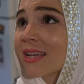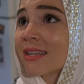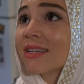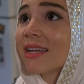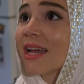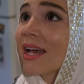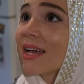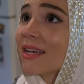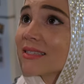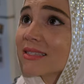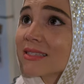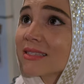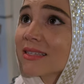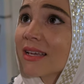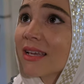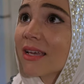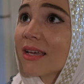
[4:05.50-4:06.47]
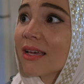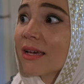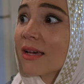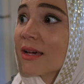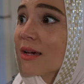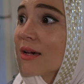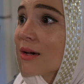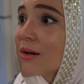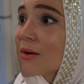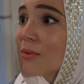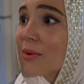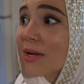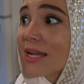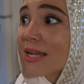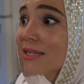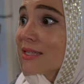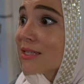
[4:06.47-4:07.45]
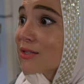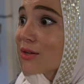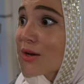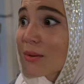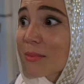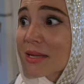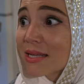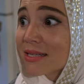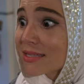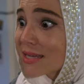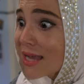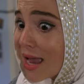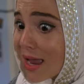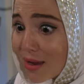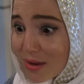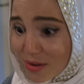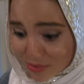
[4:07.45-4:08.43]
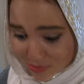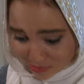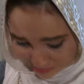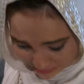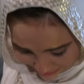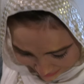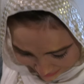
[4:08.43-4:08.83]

And yes, we determined how